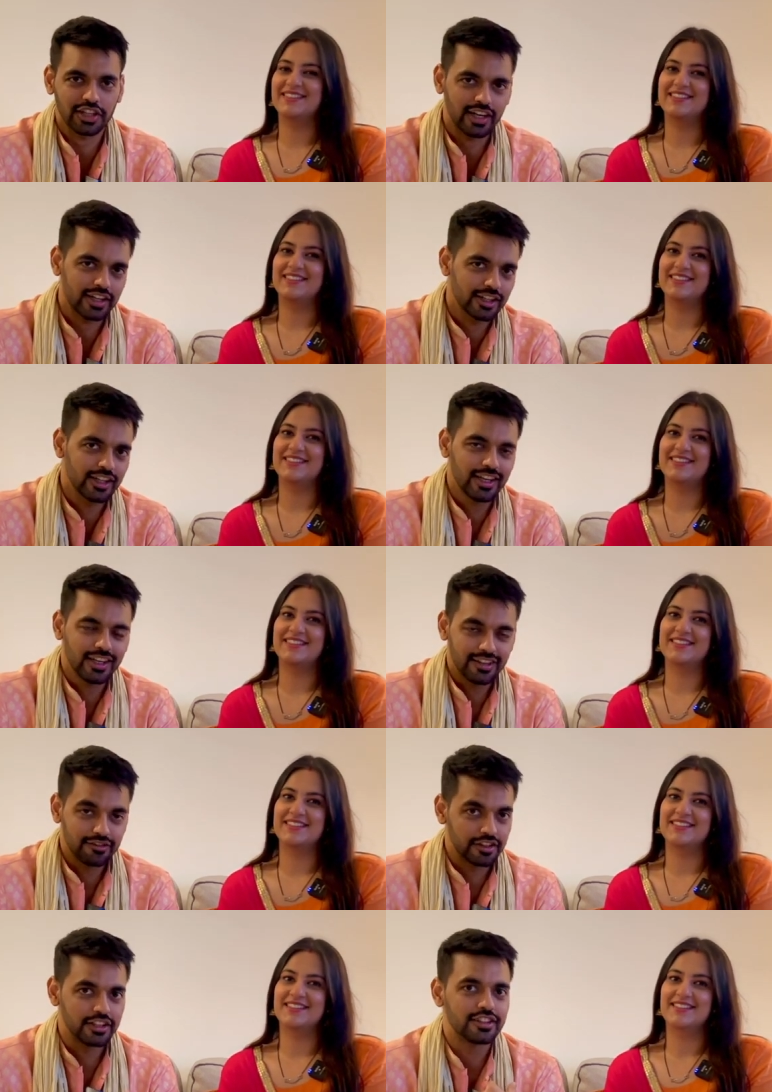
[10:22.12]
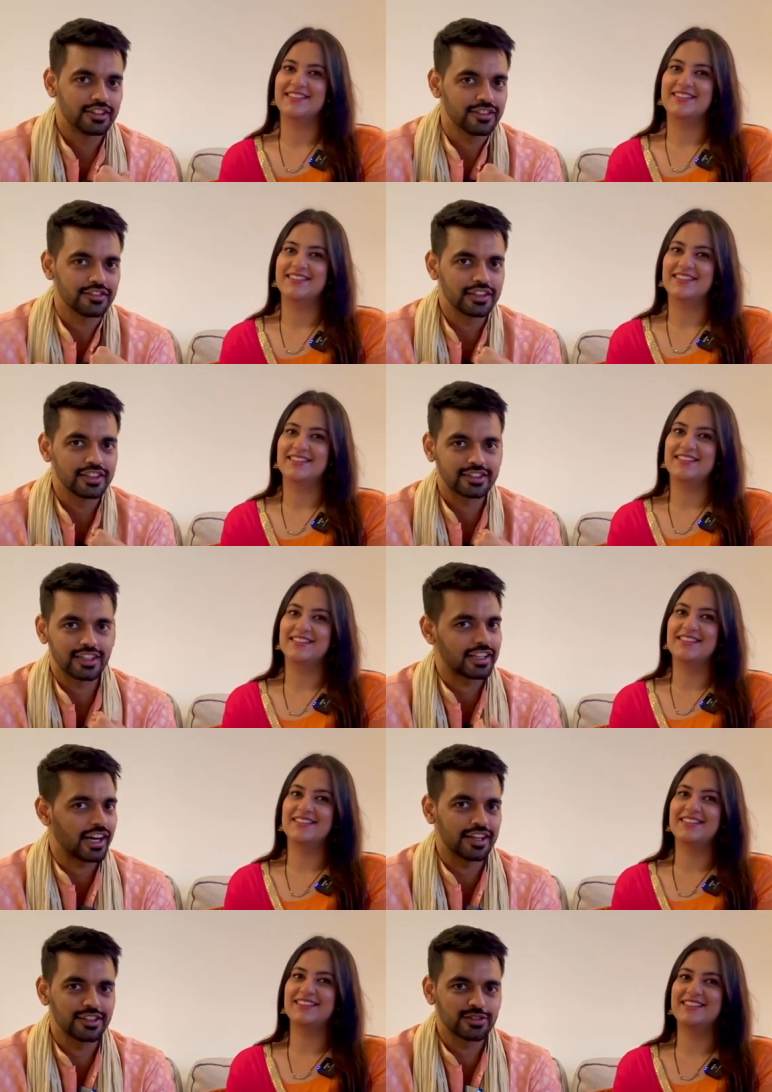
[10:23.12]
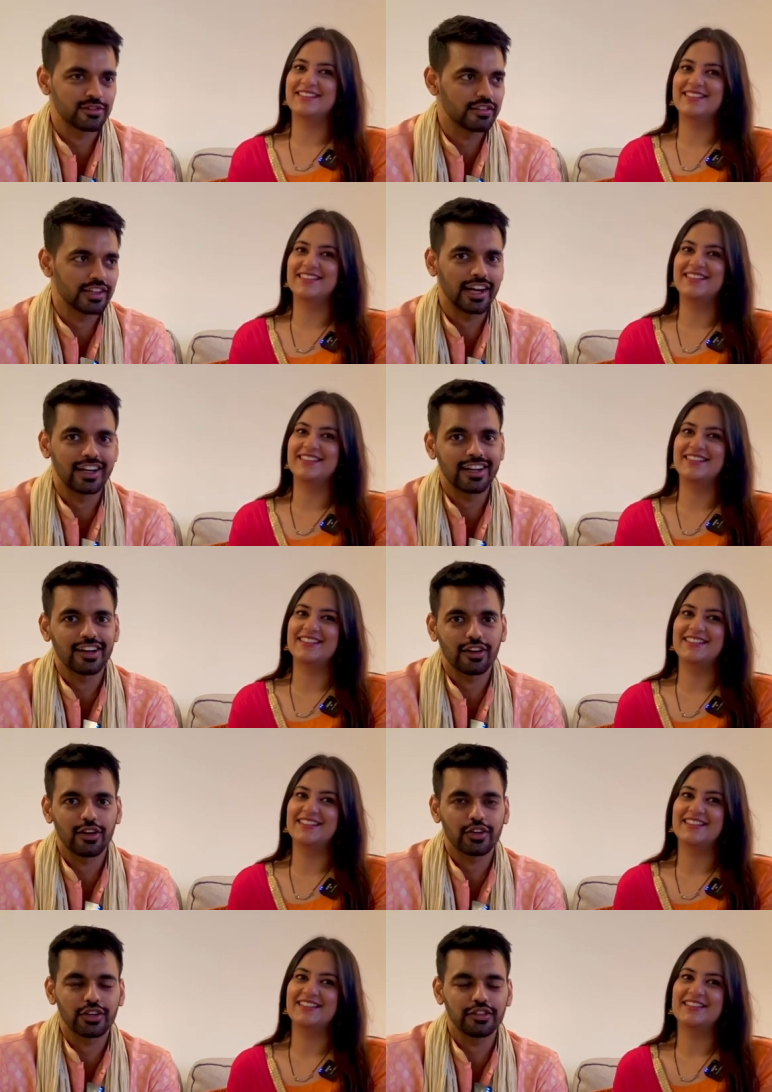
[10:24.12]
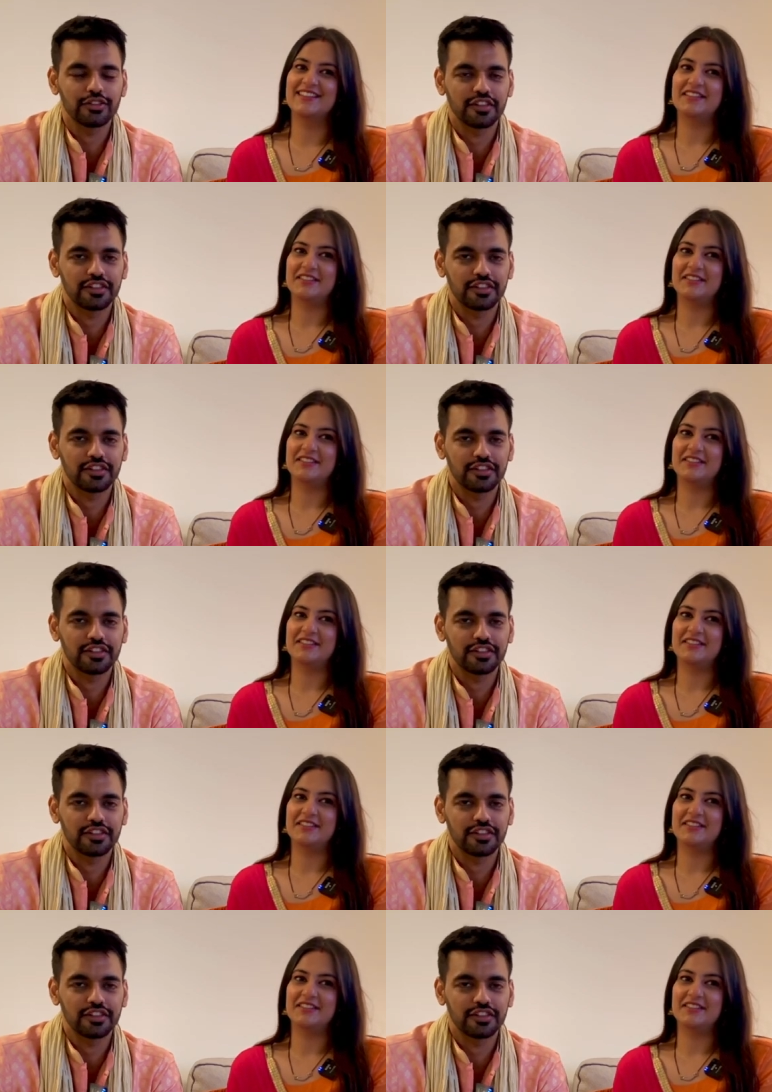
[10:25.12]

Speaker 1: chaat with with this attire. So we were getting a lot of